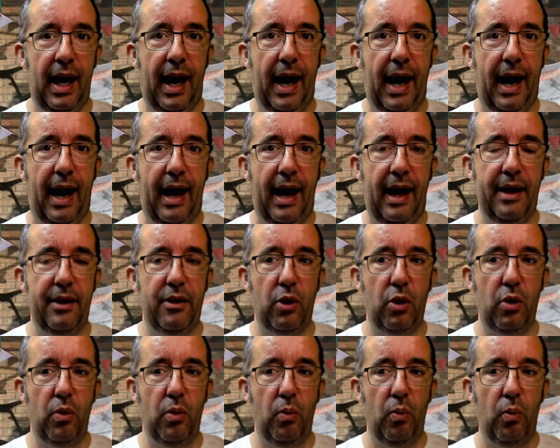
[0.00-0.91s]
And
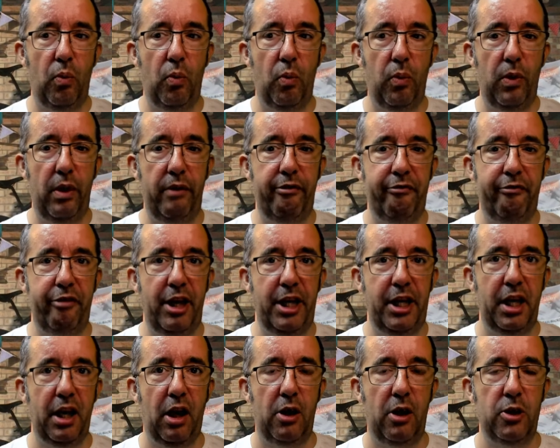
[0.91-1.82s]
with
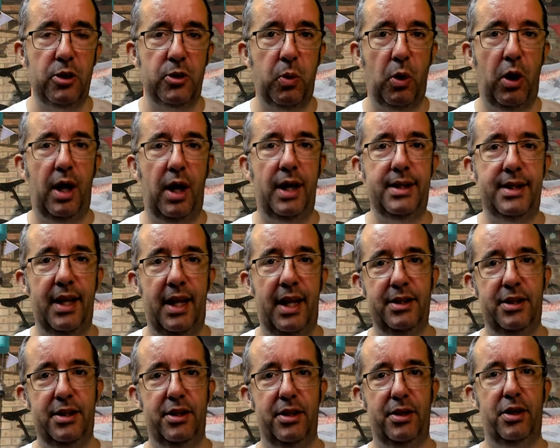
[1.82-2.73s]
videos, what I
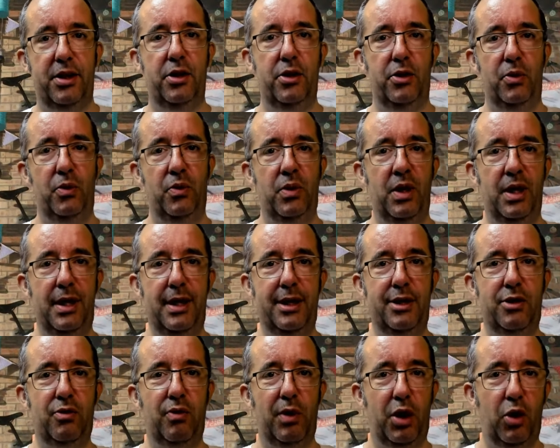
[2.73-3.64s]
tend to do
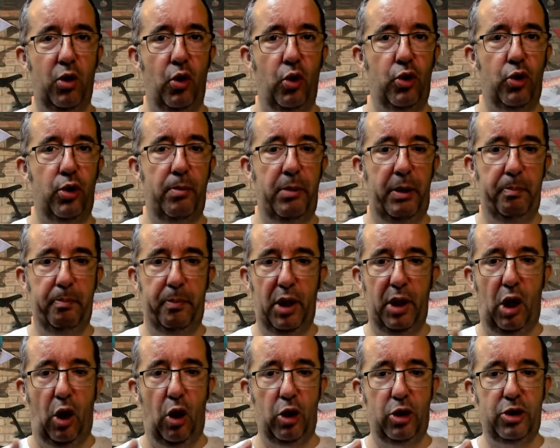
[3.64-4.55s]
is record them in
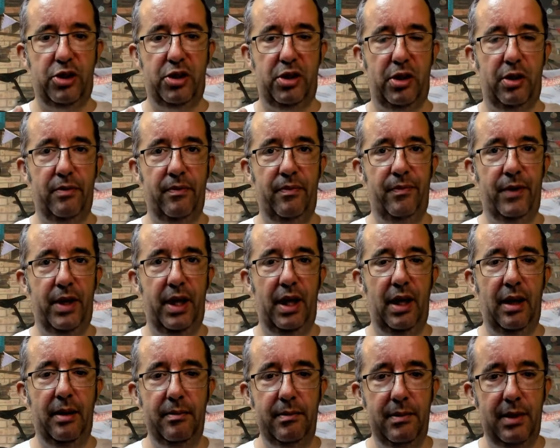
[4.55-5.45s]
blocks.
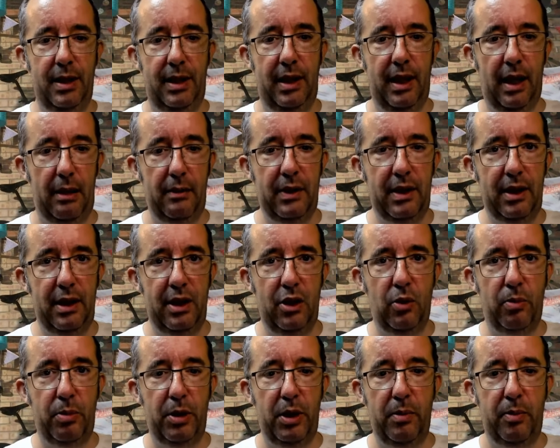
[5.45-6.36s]
You know, a
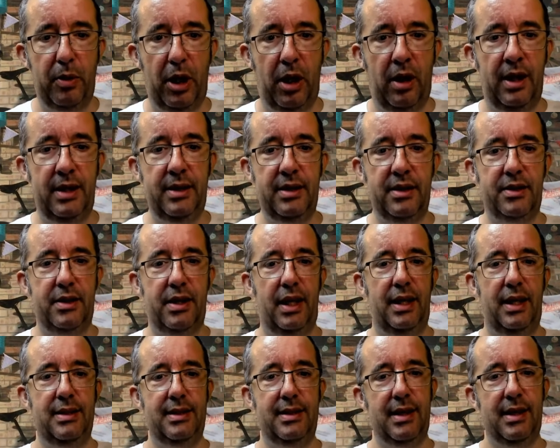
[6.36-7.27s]
little bit behind the
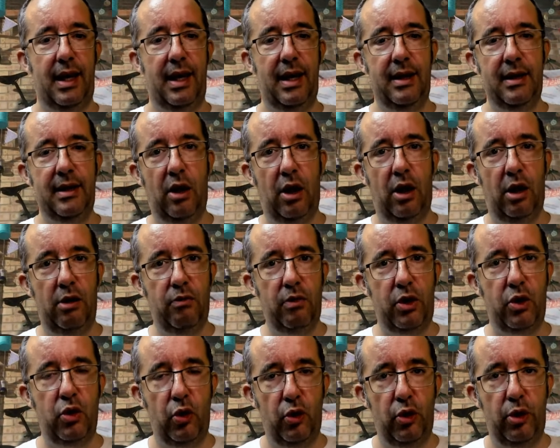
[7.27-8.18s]
scenes there, I
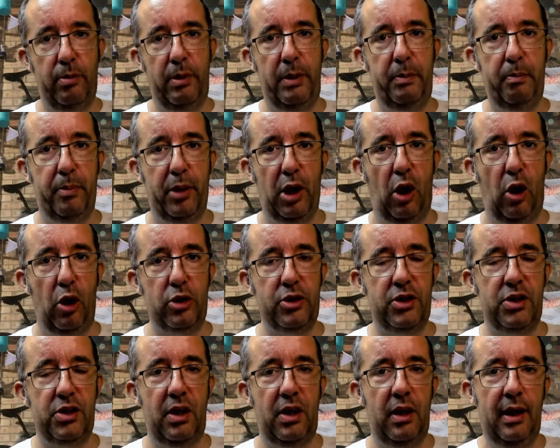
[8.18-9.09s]
record them in
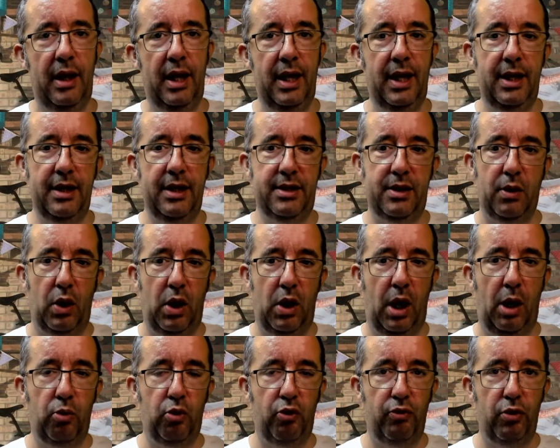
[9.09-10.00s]
blocks. So
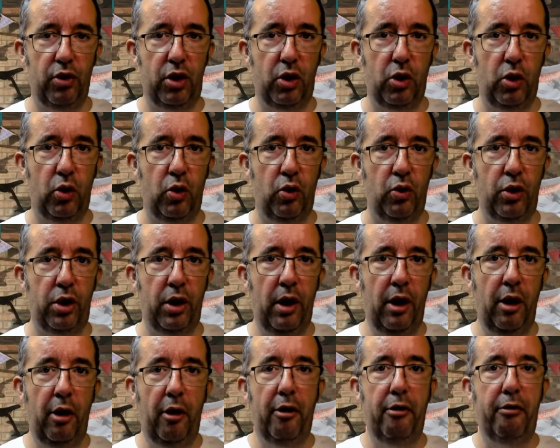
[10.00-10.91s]
I will record
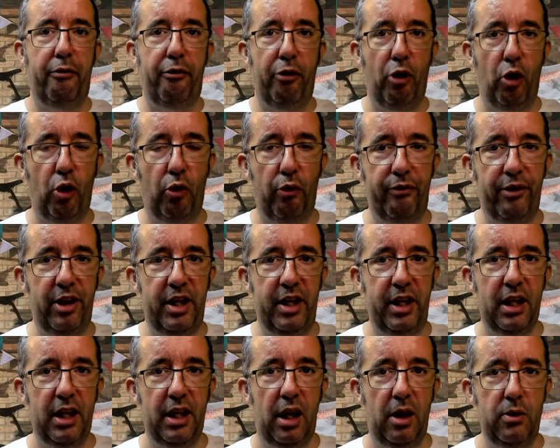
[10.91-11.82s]
4
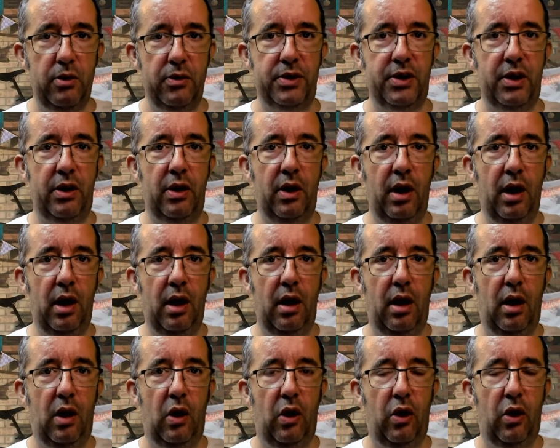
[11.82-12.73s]
videos
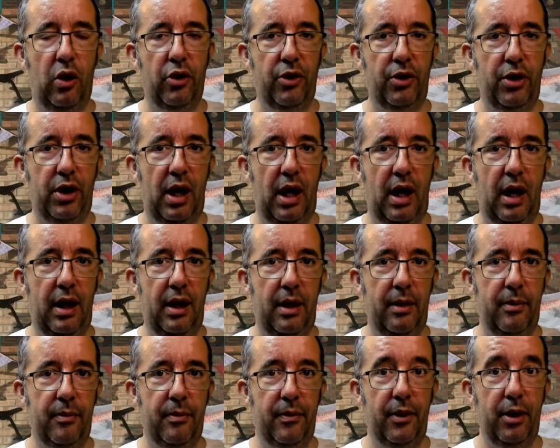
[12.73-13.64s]
on
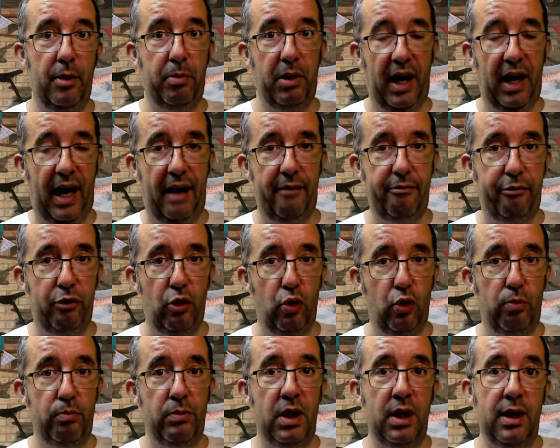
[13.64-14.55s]
the
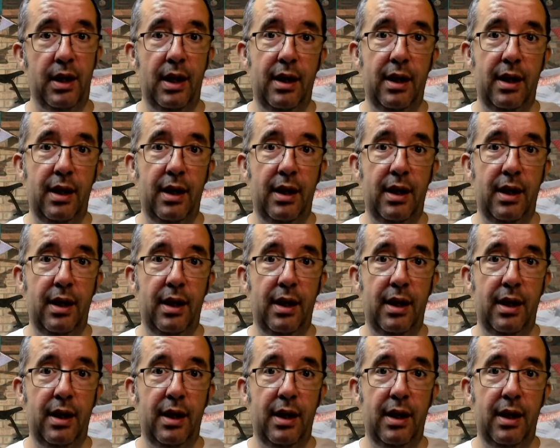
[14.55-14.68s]
platform